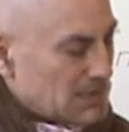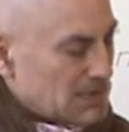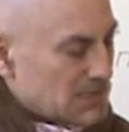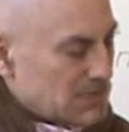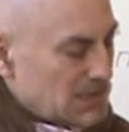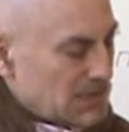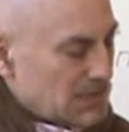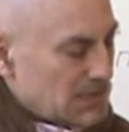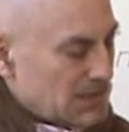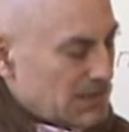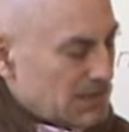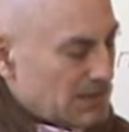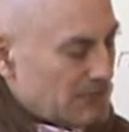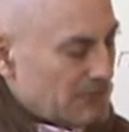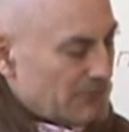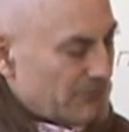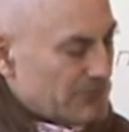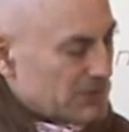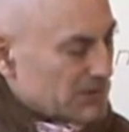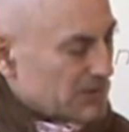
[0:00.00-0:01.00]
seen him
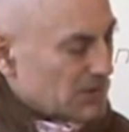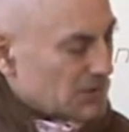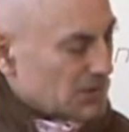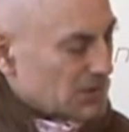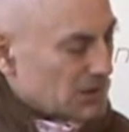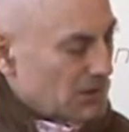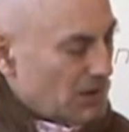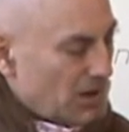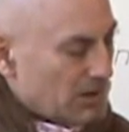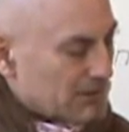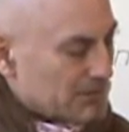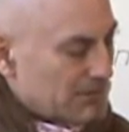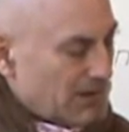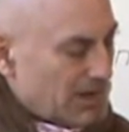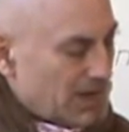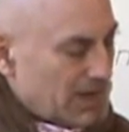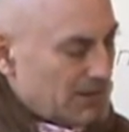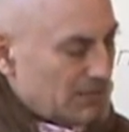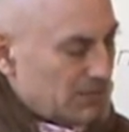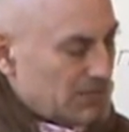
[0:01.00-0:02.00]
for such a long
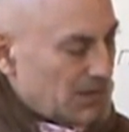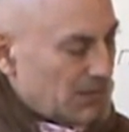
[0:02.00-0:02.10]
time,